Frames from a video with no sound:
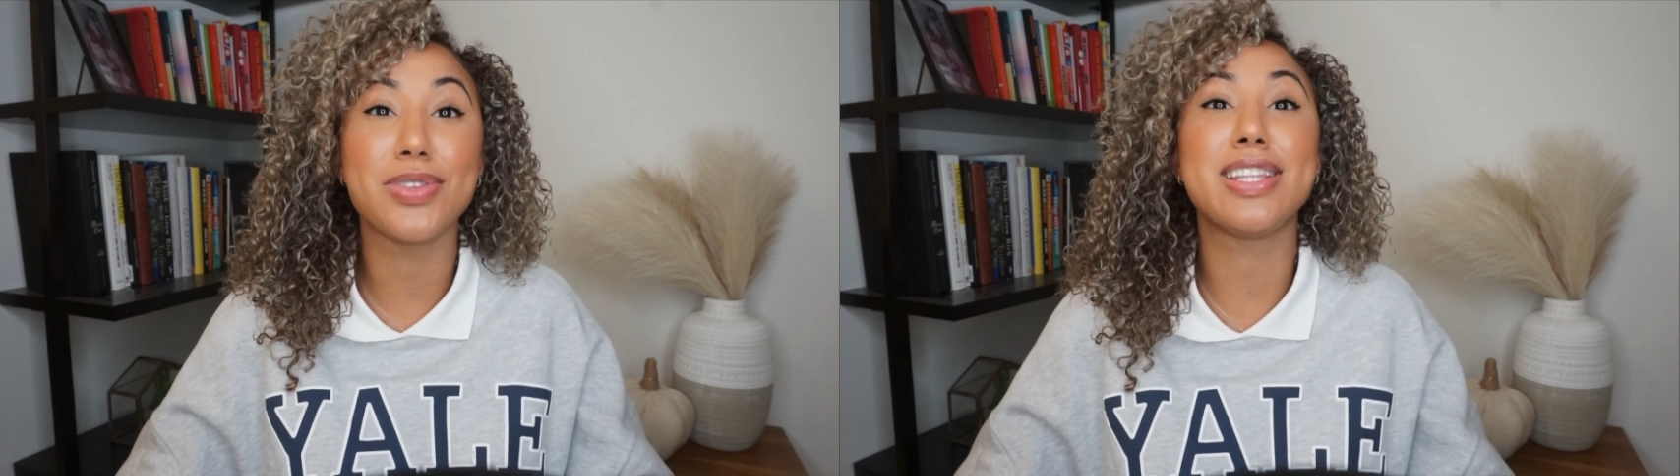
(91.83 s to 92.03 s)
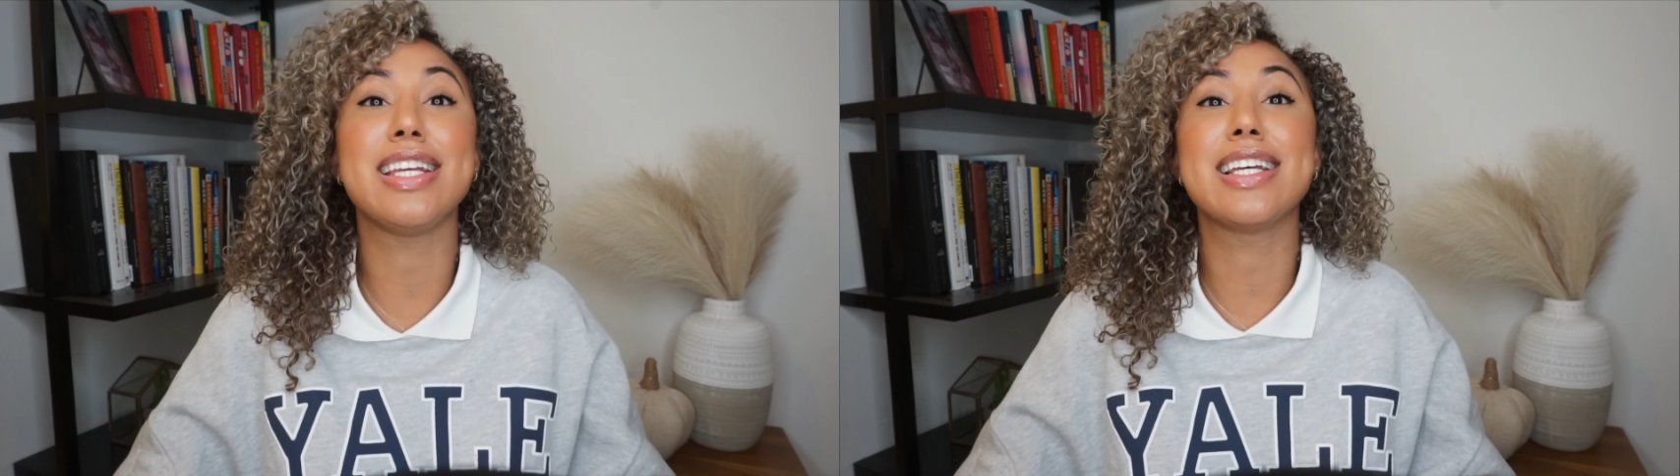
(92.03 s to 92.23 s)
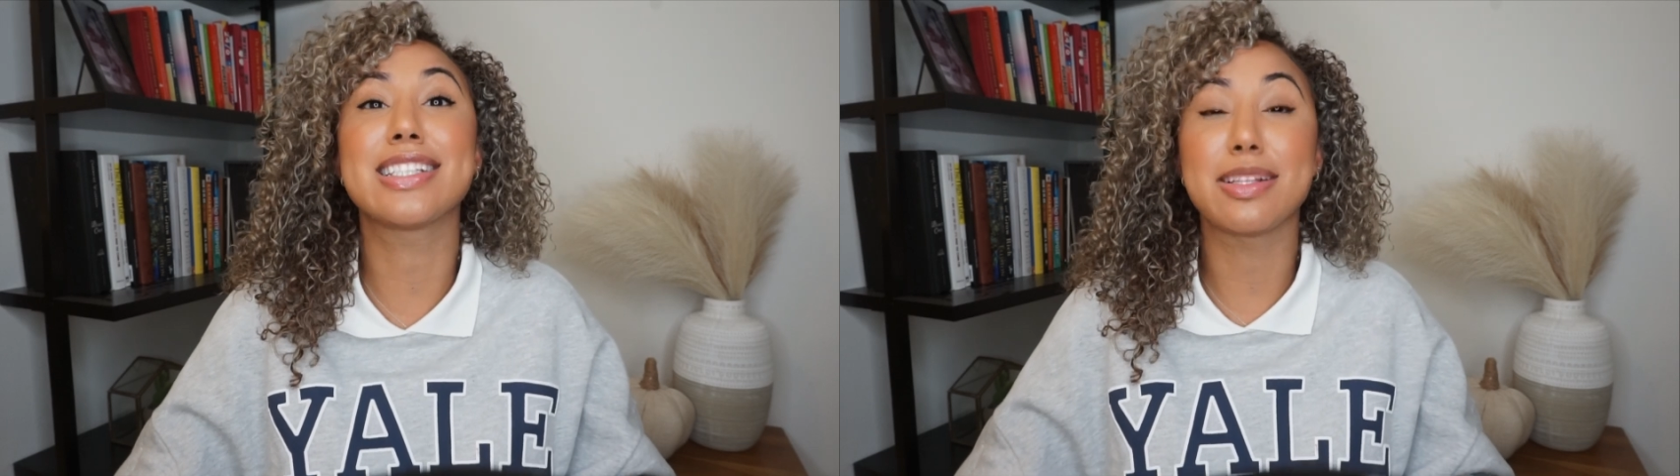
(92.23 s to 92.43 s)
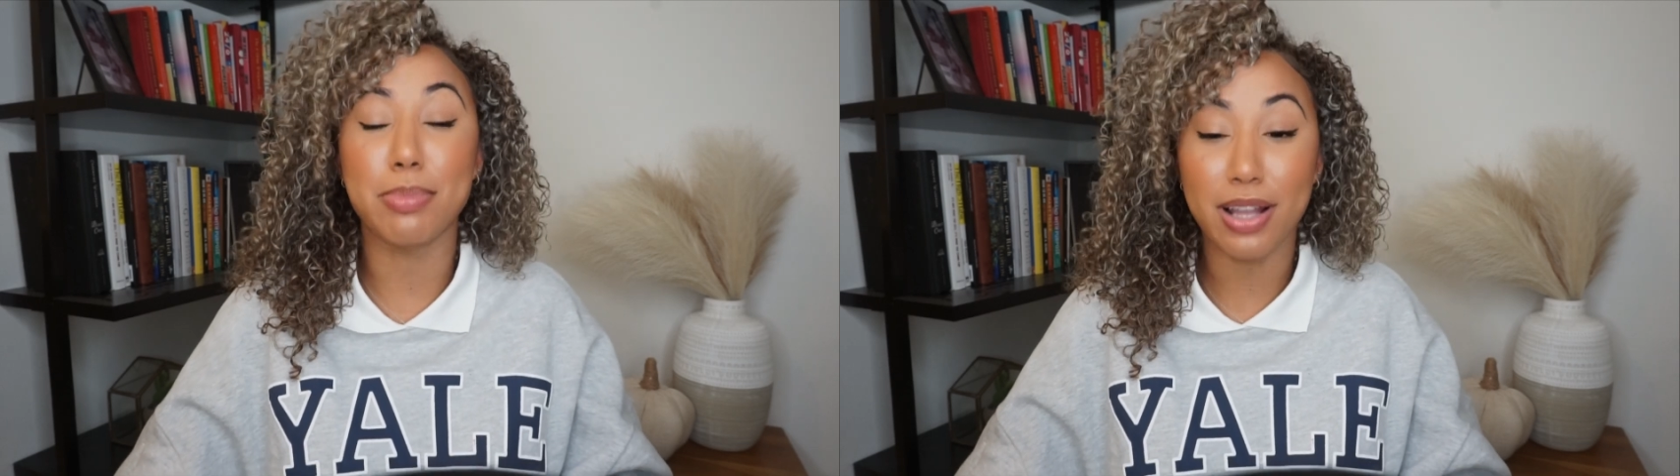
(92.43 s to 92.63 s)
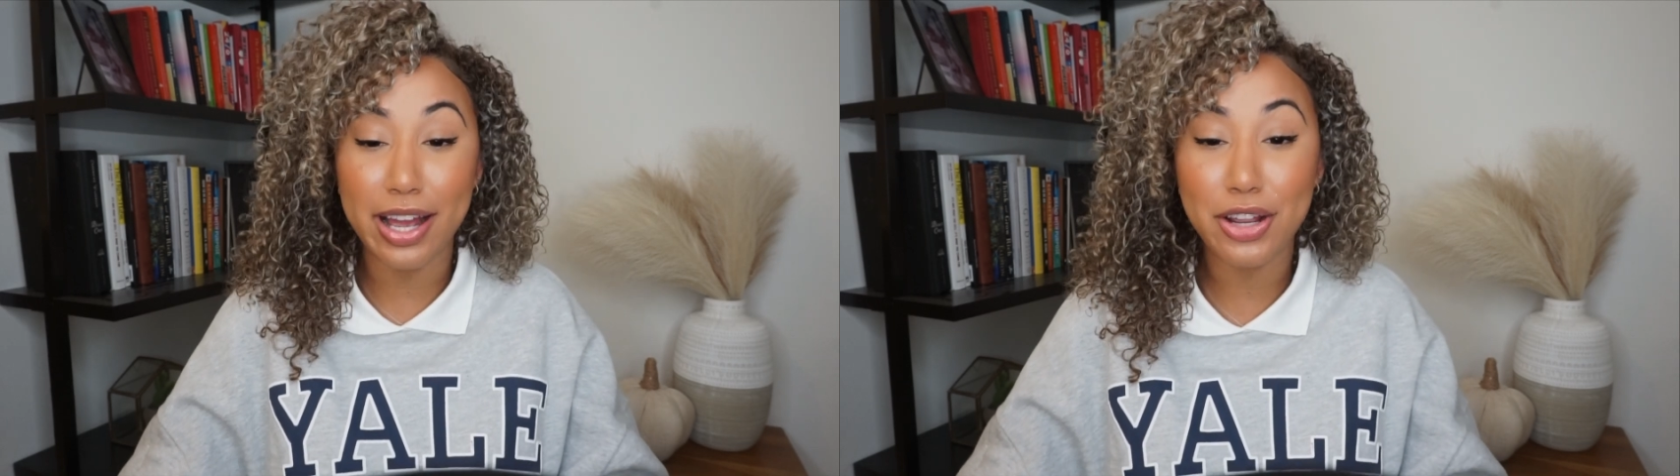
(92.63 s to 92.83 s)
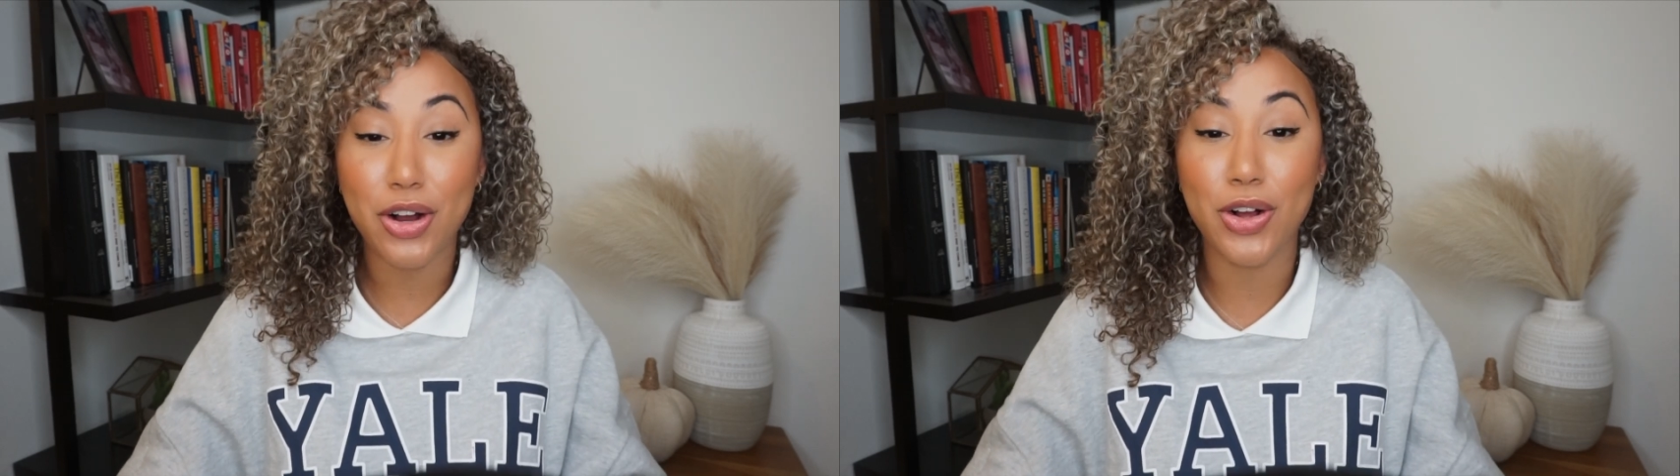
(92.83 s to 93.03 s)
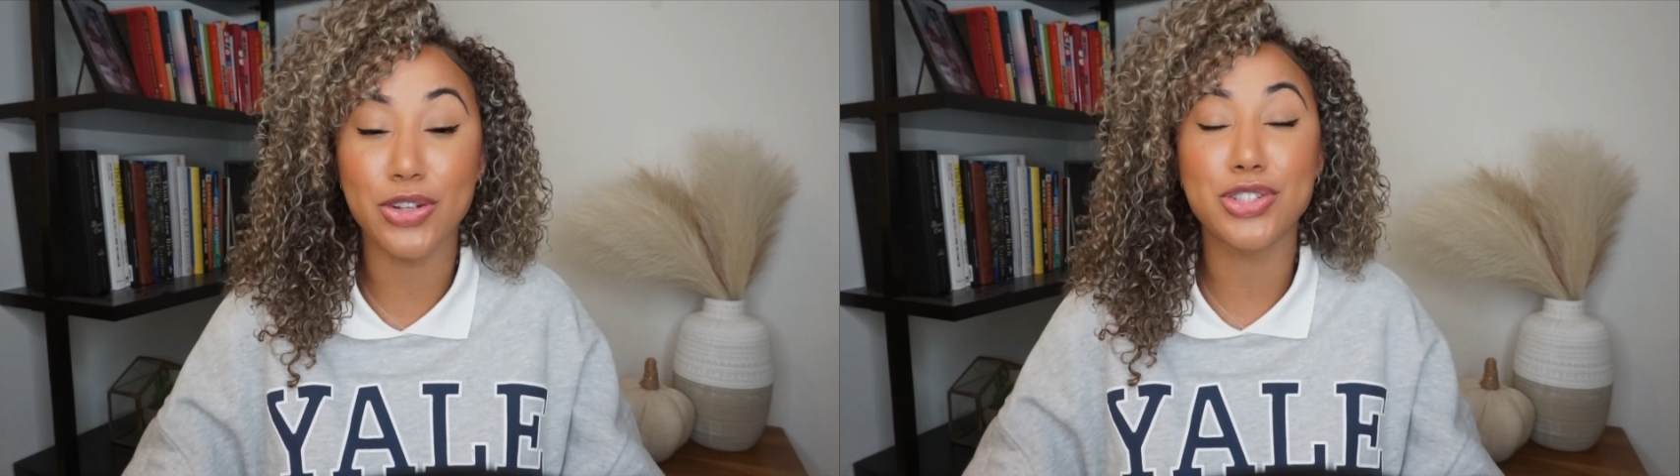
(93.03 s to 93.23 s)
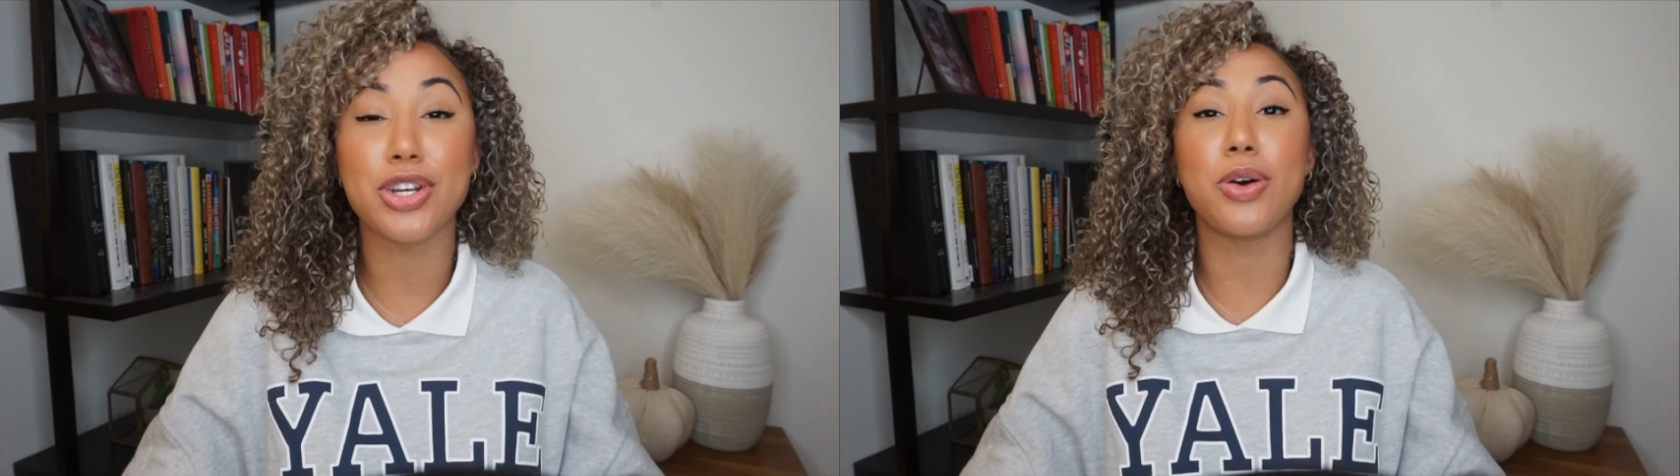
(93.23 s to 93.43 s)
the supply haul.
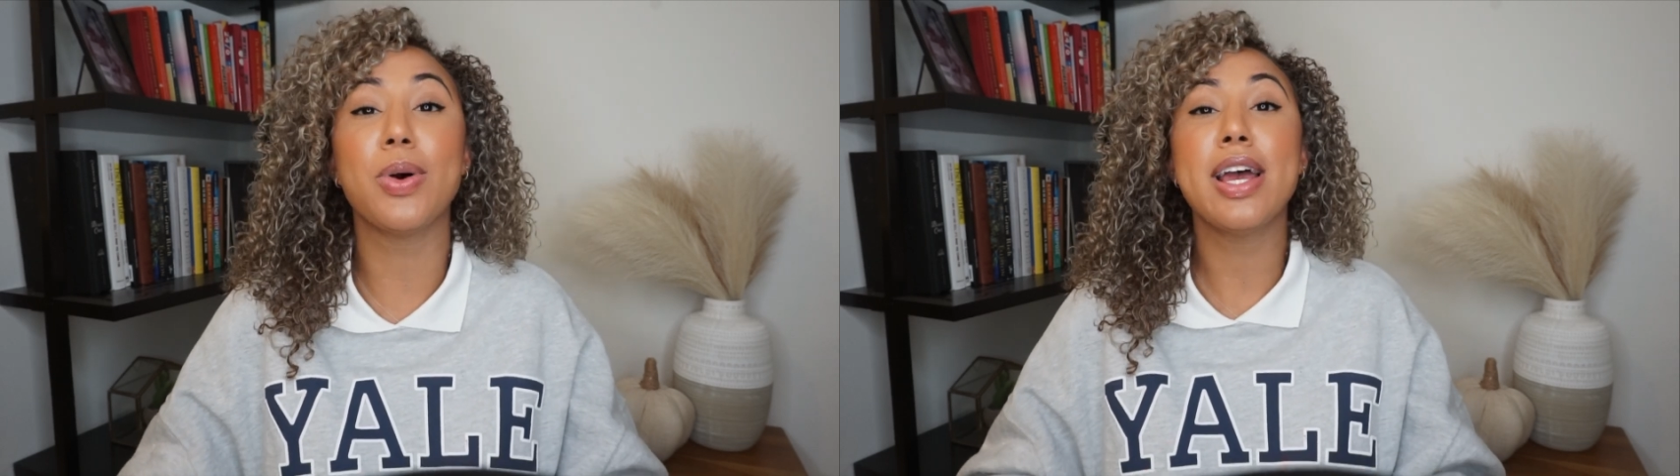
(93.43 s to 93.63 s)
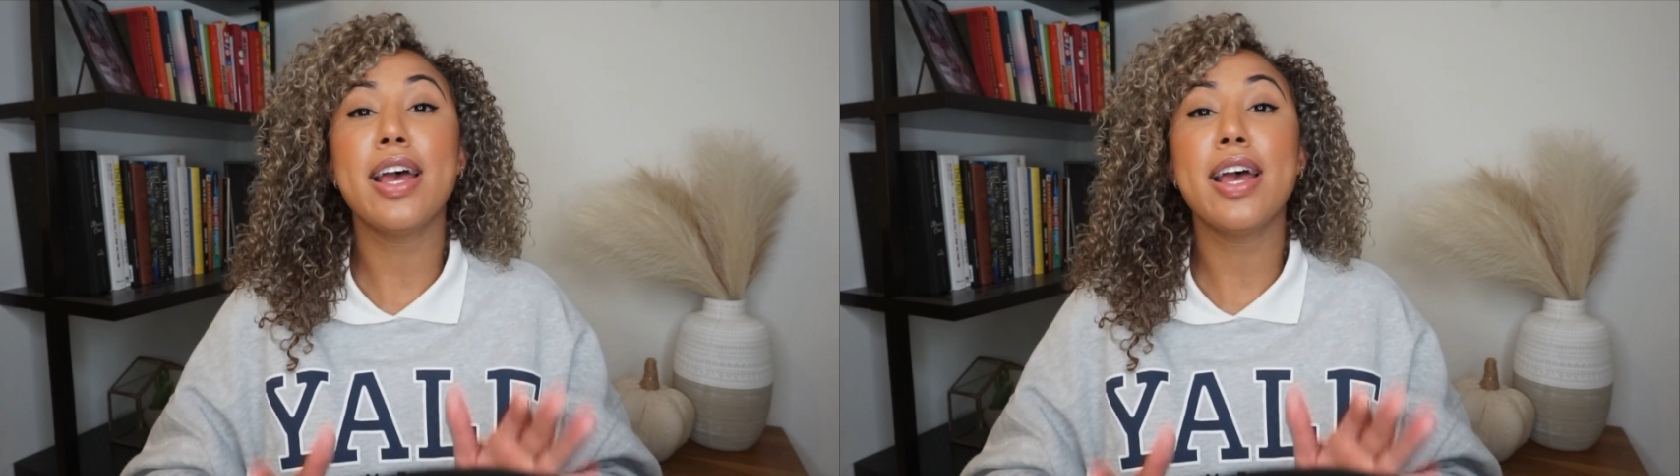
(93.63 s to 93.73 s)
So